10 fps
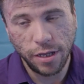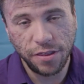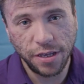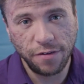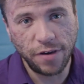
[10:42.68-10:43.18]

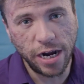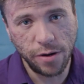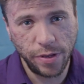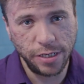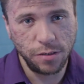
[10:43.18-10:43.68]
in the
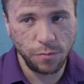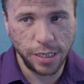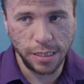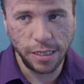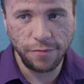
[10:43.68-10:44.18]
environment
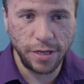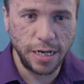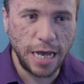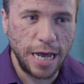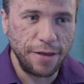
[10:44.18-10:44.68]
we live
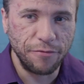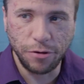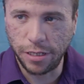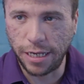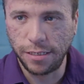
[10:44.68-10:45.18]
in, I've
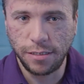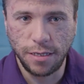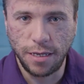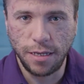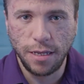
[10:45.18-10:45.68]

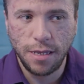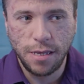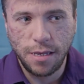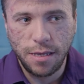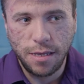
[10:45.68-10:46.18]
realized that
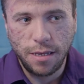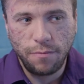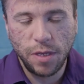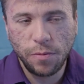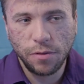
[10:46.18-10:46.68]

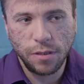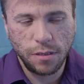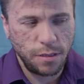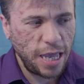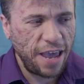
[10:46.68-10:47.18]

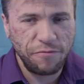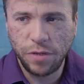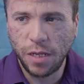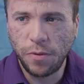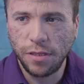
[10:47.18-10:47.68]
people have
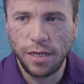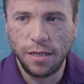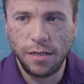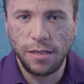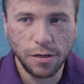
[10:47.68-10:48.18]

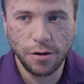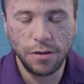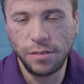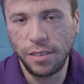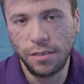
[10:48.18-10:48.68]
manipulated the
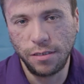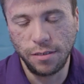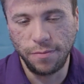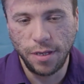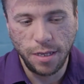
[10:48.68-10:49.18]
currency
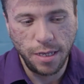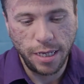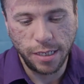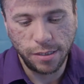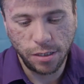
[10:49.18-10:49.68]
system
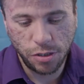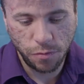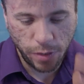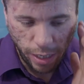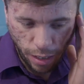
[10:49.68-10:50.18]
in such
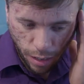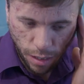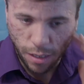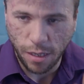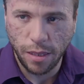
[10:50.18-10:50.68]
a way
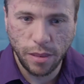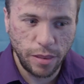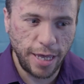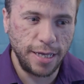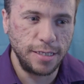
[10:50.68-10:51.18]

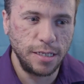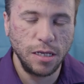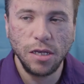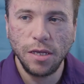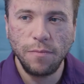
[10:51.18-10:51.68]

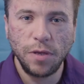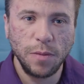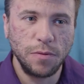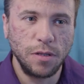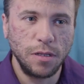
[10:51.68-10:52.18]
that
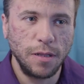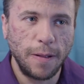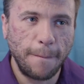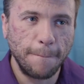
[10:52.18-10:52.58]
people